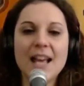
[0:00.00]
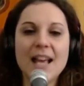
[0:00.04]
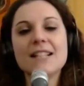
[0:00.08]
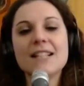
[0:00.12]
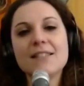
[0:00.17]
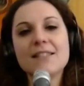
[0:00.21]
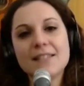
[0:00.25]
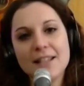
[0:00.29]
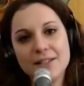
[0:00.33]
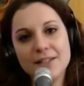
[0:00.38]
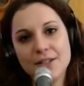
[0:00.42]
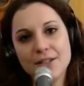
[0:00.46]
a
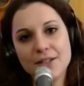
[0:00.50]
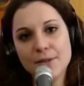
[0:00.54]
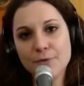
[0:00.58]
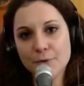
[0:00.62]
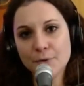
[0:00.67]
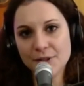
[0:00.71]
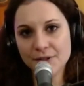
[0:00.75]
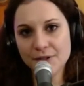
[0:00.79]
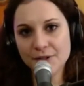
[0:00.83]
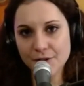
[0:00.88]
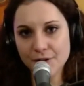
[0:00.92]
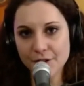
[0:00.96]
sense of
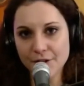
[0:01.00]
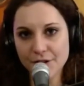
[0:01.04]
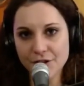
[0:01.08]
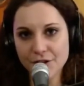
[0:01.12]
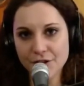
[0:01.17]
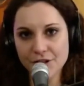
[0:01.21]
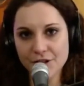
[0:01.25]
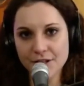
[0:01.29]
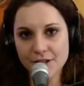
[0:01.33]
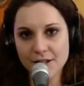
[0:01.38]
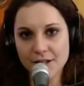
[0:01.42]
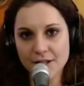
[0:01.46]

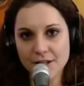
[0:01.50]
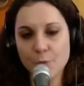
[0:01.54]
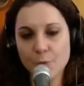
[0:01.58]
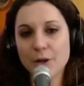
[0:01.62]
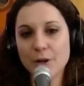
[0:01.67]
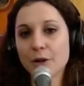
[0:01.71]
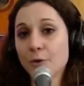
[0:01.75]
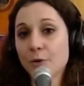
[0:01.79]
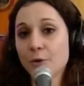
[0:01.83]
research where